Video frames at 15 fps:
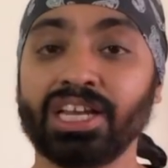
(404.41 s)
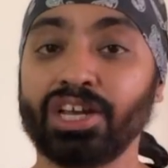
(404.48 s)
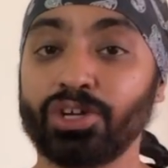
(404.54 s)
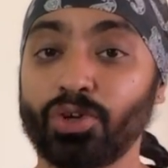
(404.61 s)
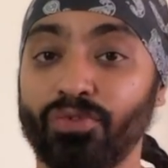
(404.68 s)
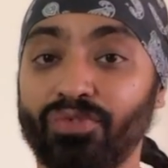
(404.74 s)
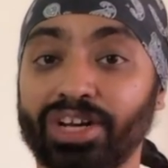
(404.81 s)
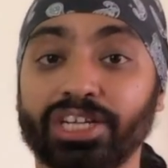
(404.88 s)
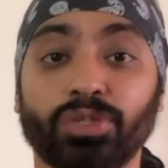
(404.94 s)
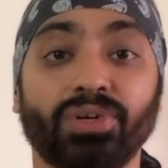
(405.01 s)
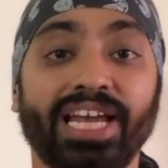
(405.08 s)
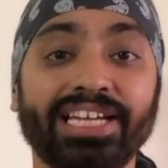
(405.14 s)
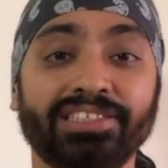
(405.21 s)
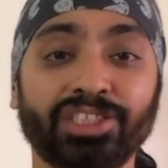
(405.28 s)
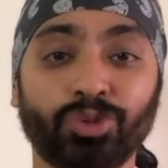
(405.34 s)
Don't forget to
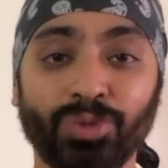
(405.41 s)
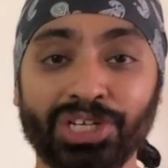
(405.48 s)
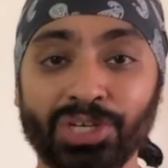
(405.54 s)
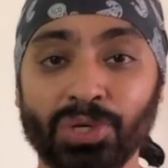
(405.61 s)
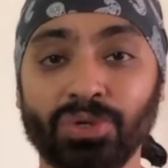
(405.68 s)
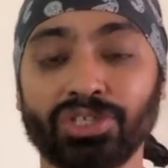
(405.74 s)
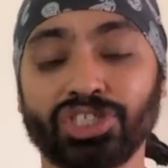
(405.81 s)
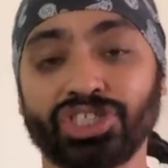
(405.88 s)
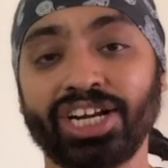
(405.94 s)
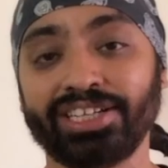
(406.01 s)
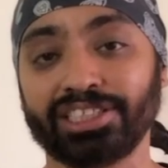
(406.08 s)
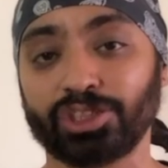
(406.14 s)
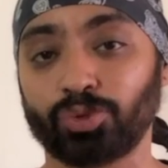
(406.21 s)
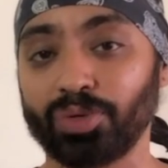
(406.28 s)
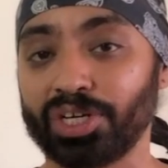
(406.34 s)
like this video, share
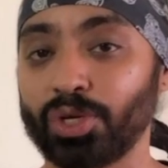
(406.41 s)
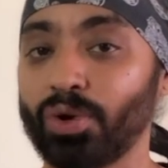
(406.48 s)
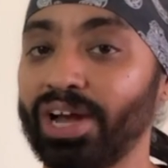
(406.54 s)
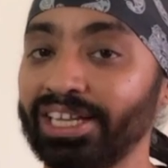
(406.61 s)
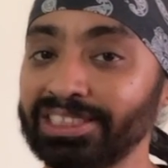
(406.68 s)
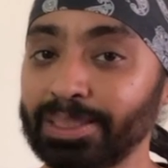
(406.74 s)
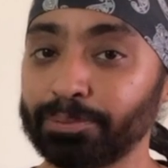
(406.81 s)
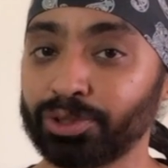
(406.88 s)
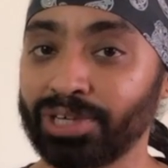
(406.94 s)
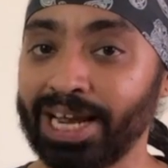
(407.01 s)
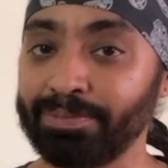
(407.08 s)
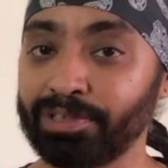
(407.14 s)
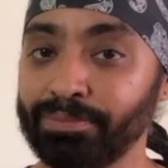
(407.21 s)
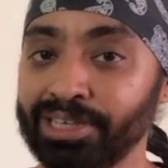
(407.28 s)
this video and subscribe to